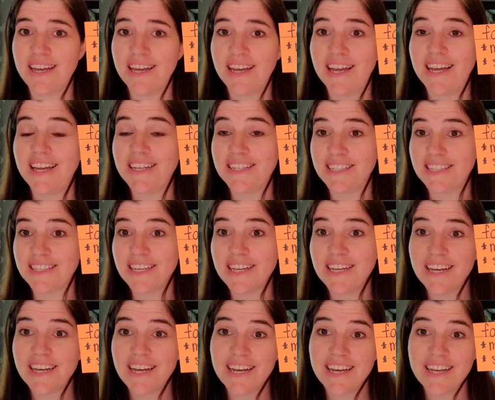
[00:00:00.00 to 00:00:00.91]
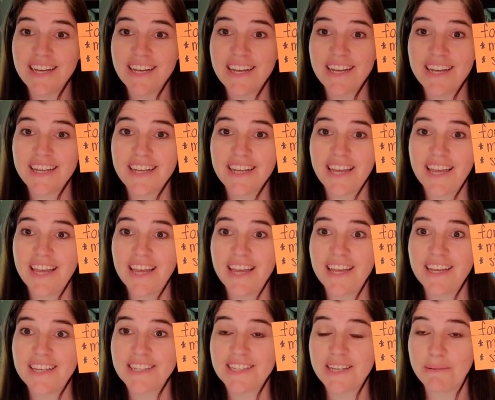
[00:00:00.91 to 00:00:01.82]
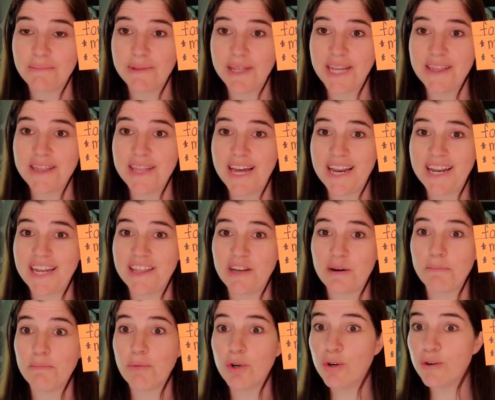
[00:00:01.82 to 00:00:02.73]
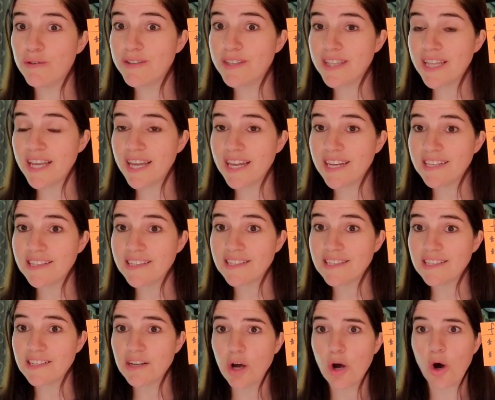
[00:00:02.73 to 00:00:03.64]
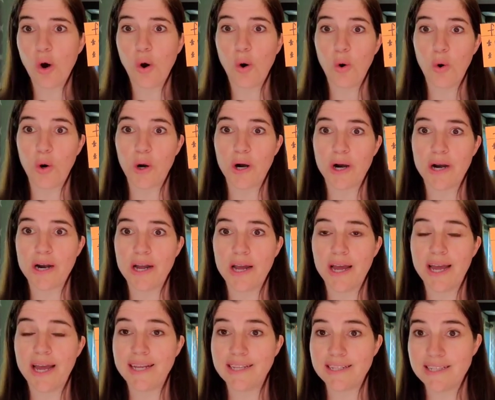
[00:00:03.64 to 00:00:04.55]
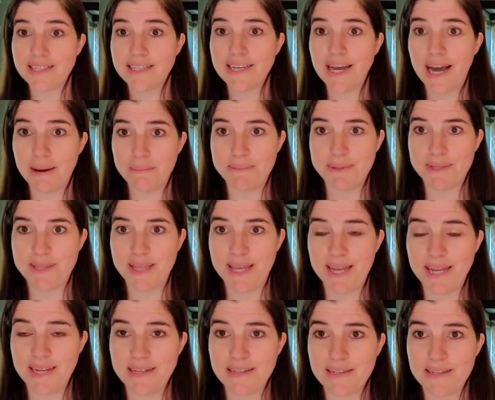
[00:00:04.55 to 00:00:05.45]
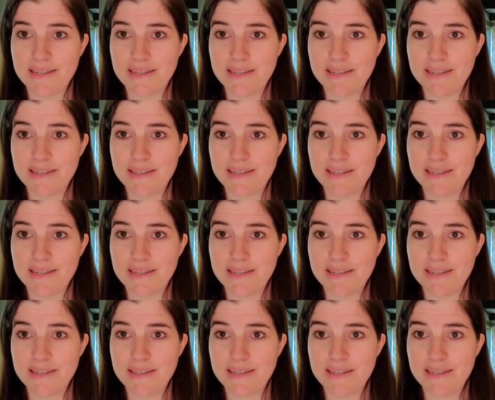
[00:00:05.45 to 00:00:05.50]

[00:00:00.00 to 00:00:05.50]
is something that either moves things or it stops things.